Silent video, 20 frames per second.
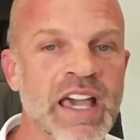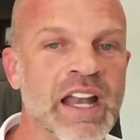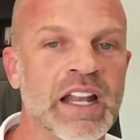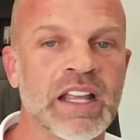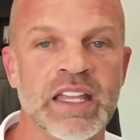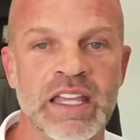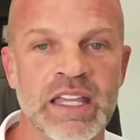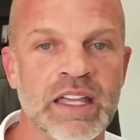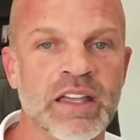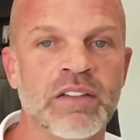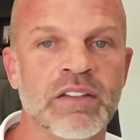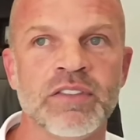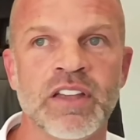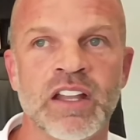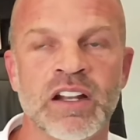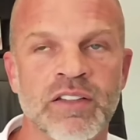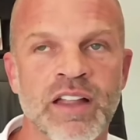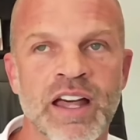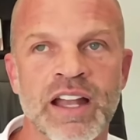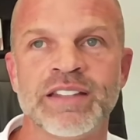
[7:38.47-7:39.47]
got to give.
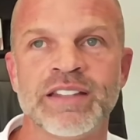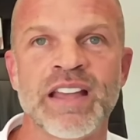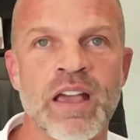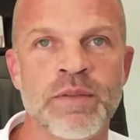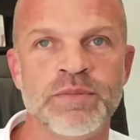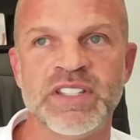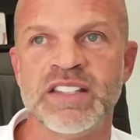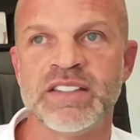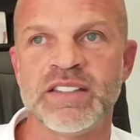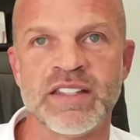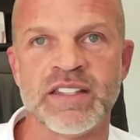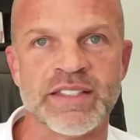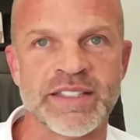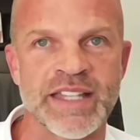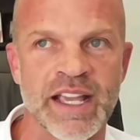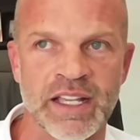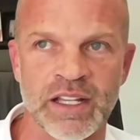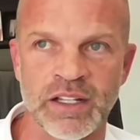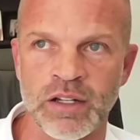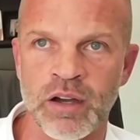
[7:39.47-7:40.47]
And a lot of times it's the
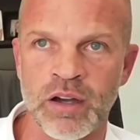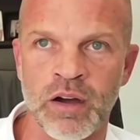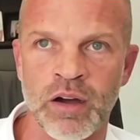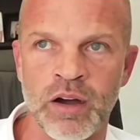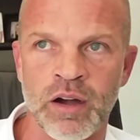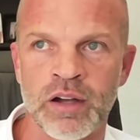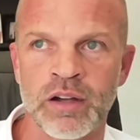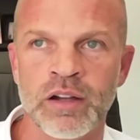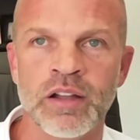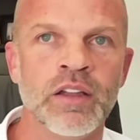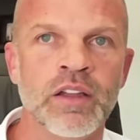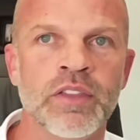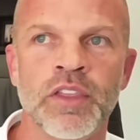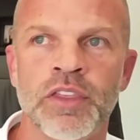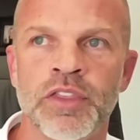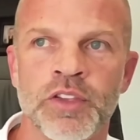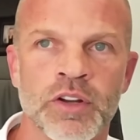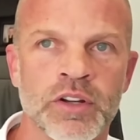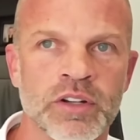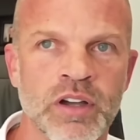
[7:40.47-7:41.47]
second car
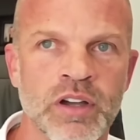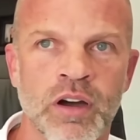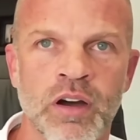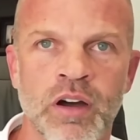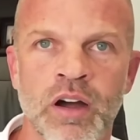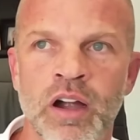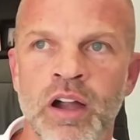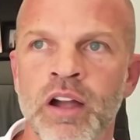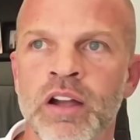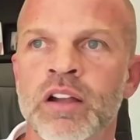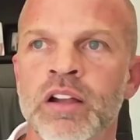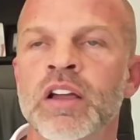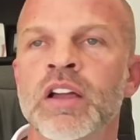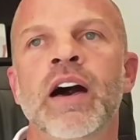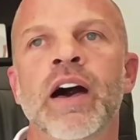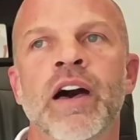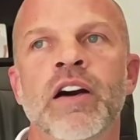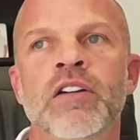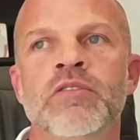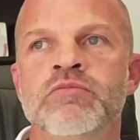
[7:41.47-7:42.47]
the third car,
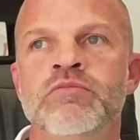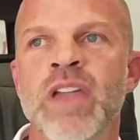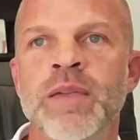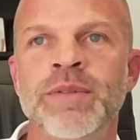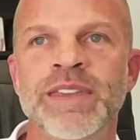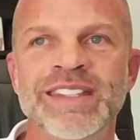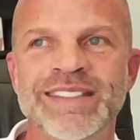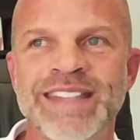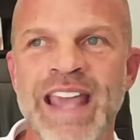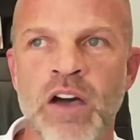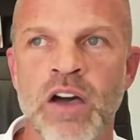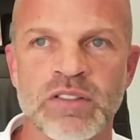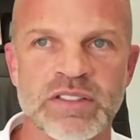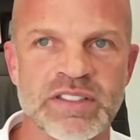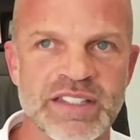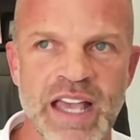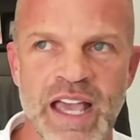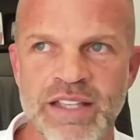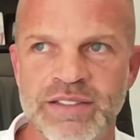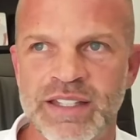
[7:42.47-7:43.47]
uh, maybe
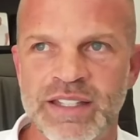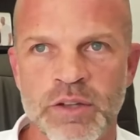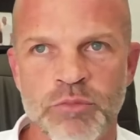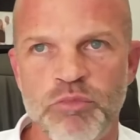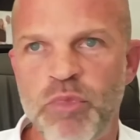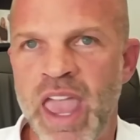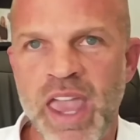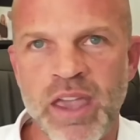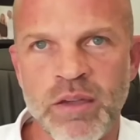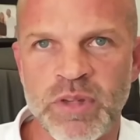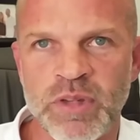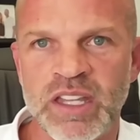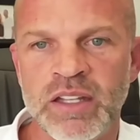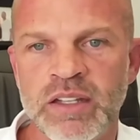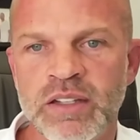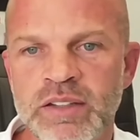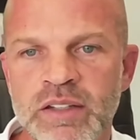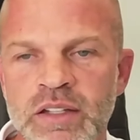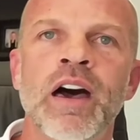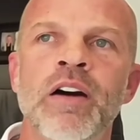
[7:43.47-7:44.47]
downsizing a
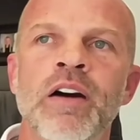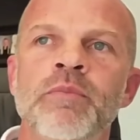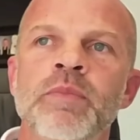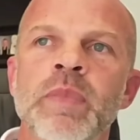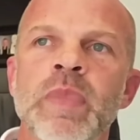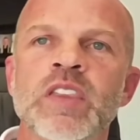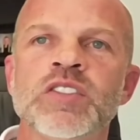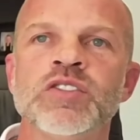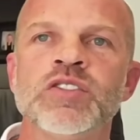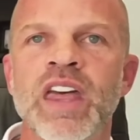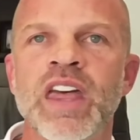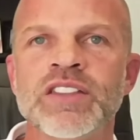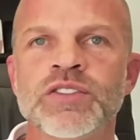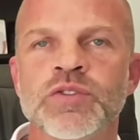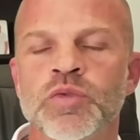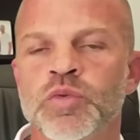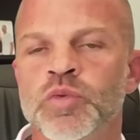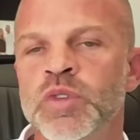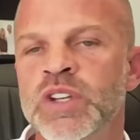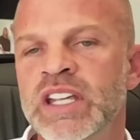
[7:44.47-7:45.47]
payment. Um, so
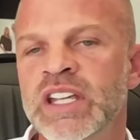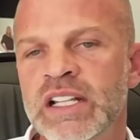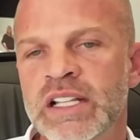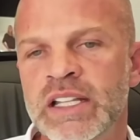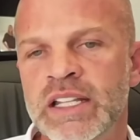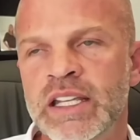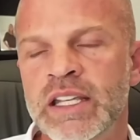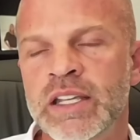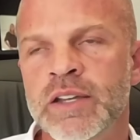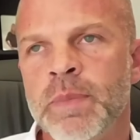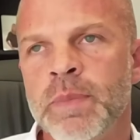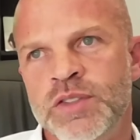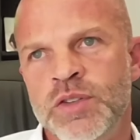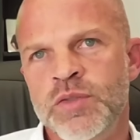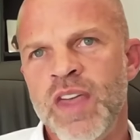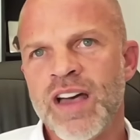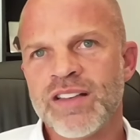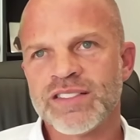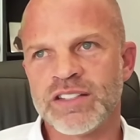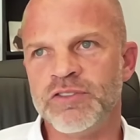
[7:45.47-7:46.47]
that's really
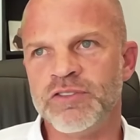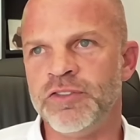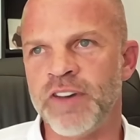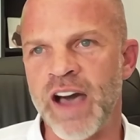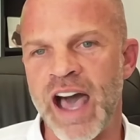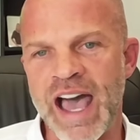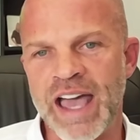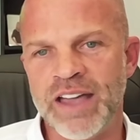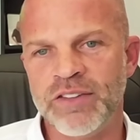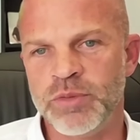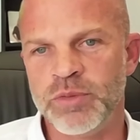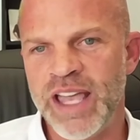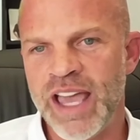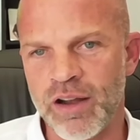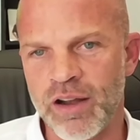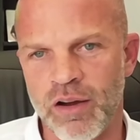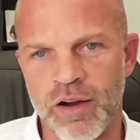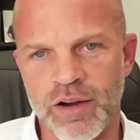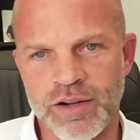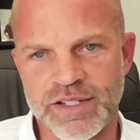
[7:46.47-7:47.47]
2005. We
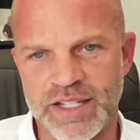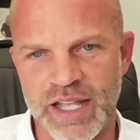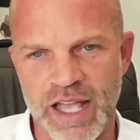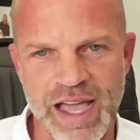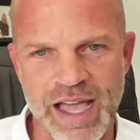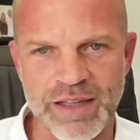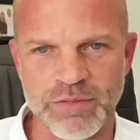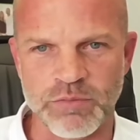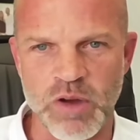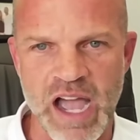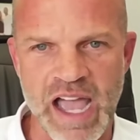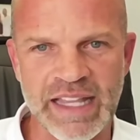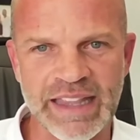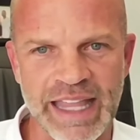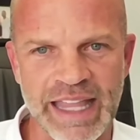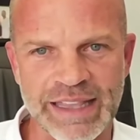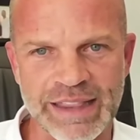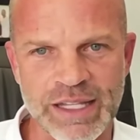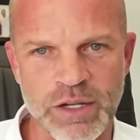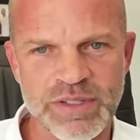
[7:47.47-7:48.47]
had a hard time, right?
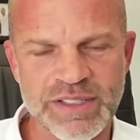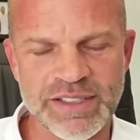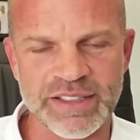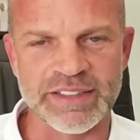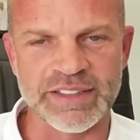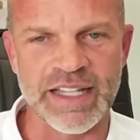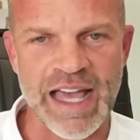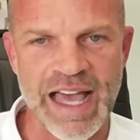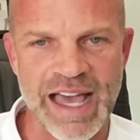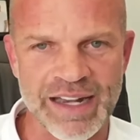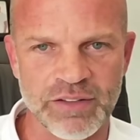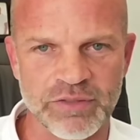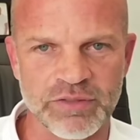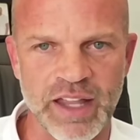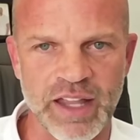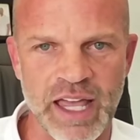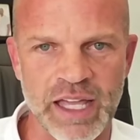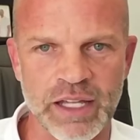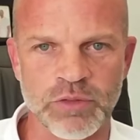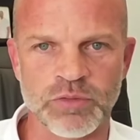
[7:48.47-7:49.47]
Like there was a lot of
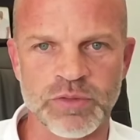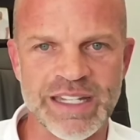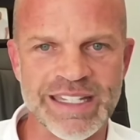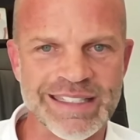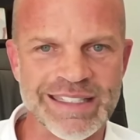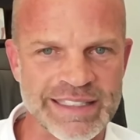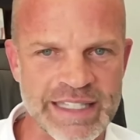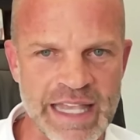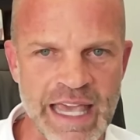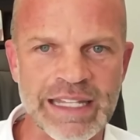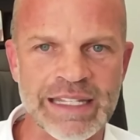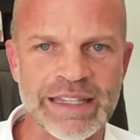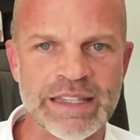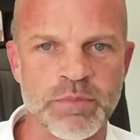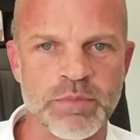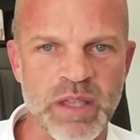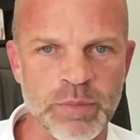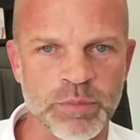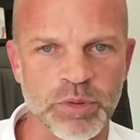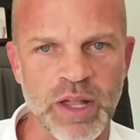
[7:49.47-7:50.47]
like resetting
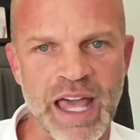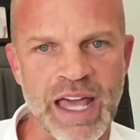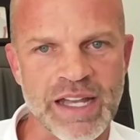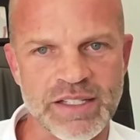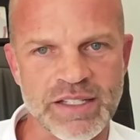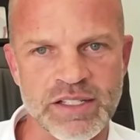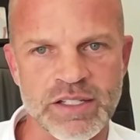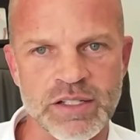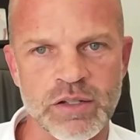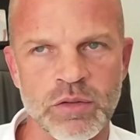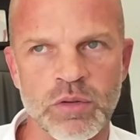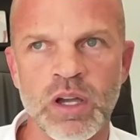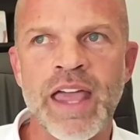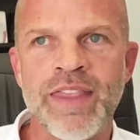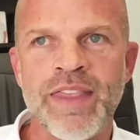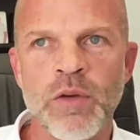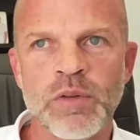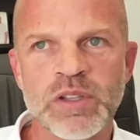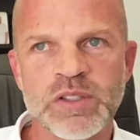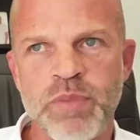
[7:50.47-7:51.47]
that people had to do,
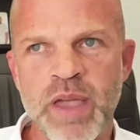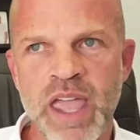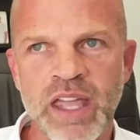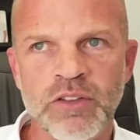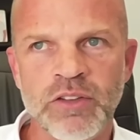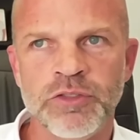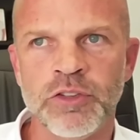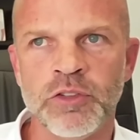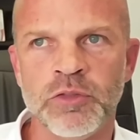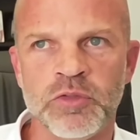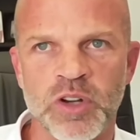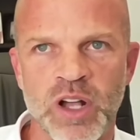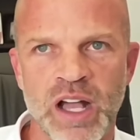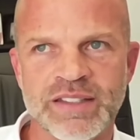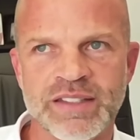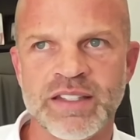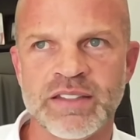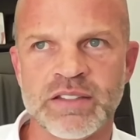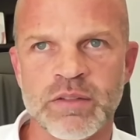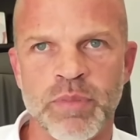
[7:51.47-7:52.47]
and that was painful for
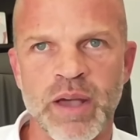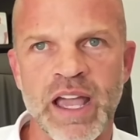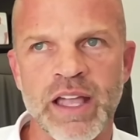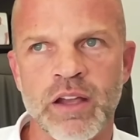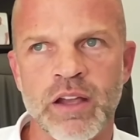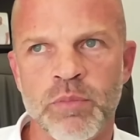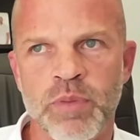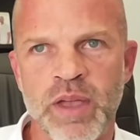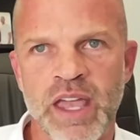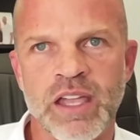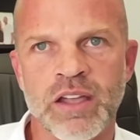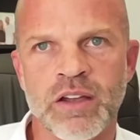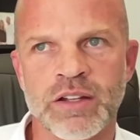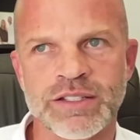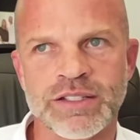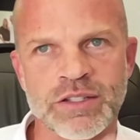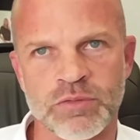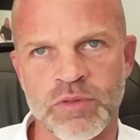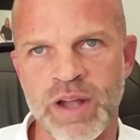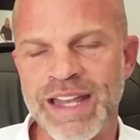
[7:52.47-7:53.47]
us as a buy here, pay here.
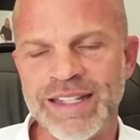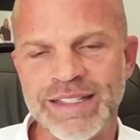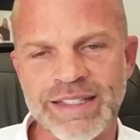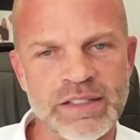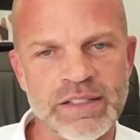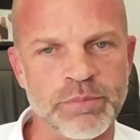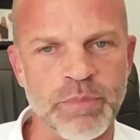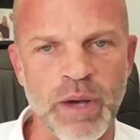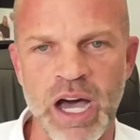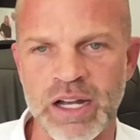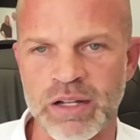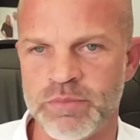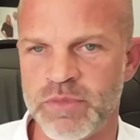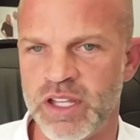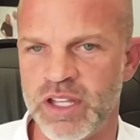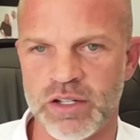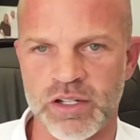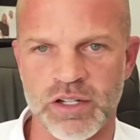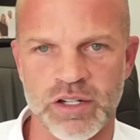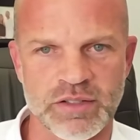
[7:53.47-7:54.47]
It's the ride to the bottom
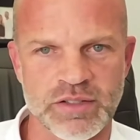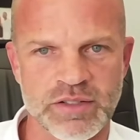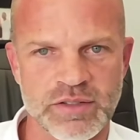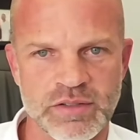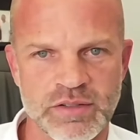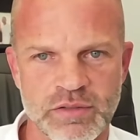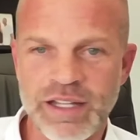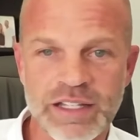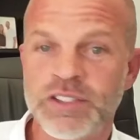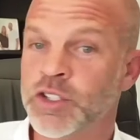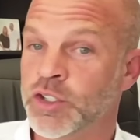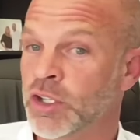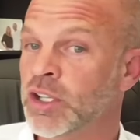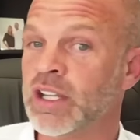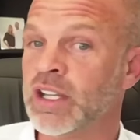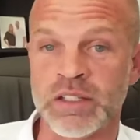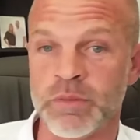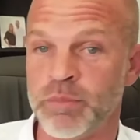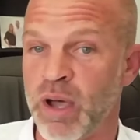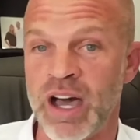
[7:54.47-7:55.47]
that hurts. It's
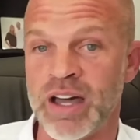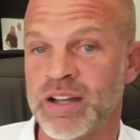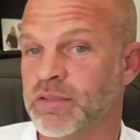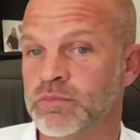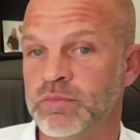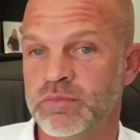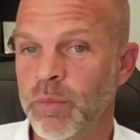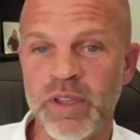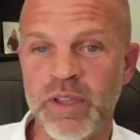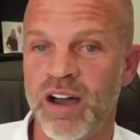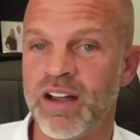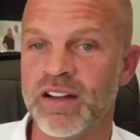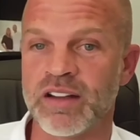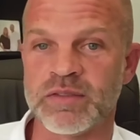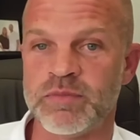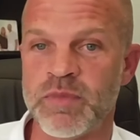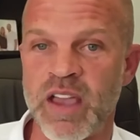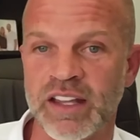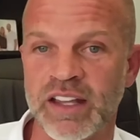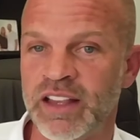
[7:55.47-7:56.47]
good at the bottom. I'll be
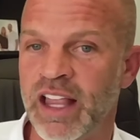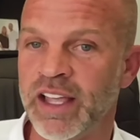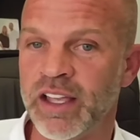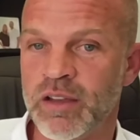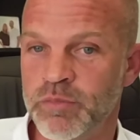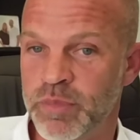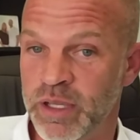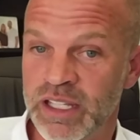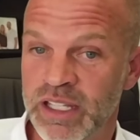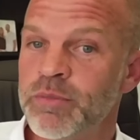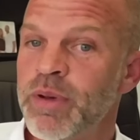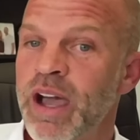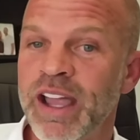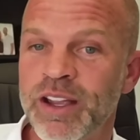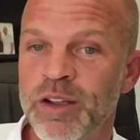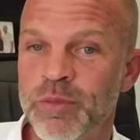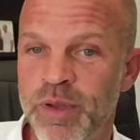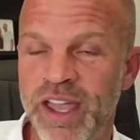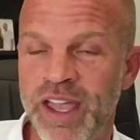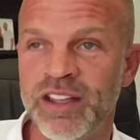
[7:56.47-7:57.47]
honest, man. Like being a
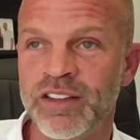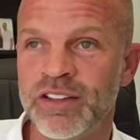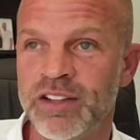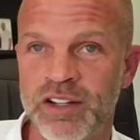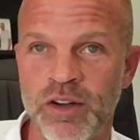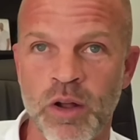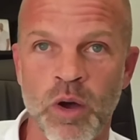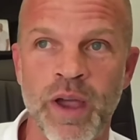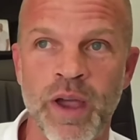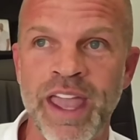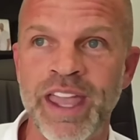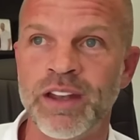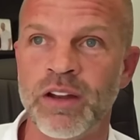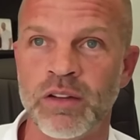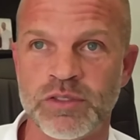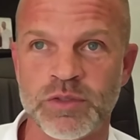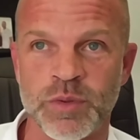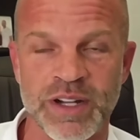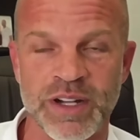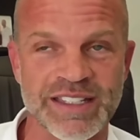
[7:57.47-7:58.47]
buy here, pay here in 08,
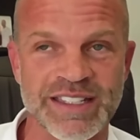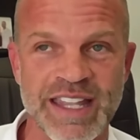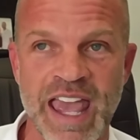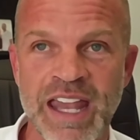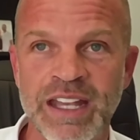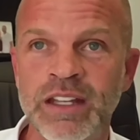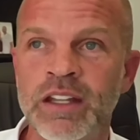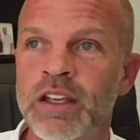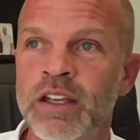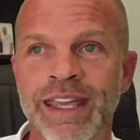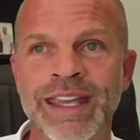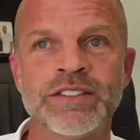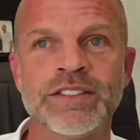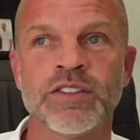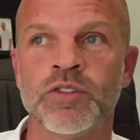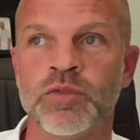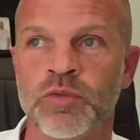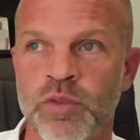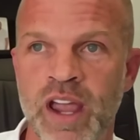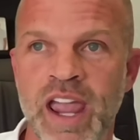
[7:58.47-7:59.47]
2010, it's
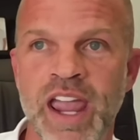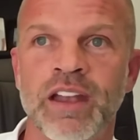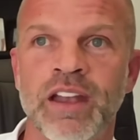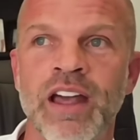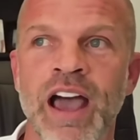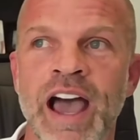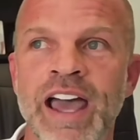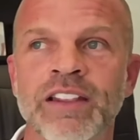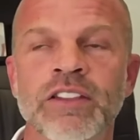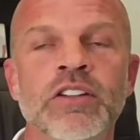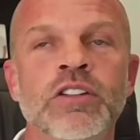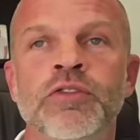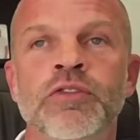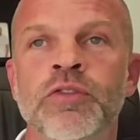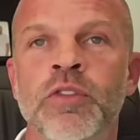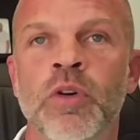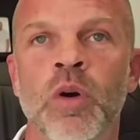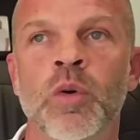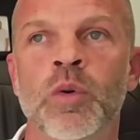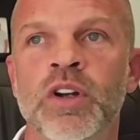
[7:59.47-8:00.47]
great. I look
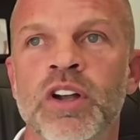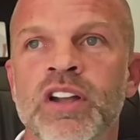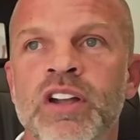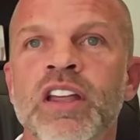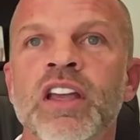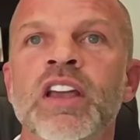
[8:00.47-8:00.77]
forward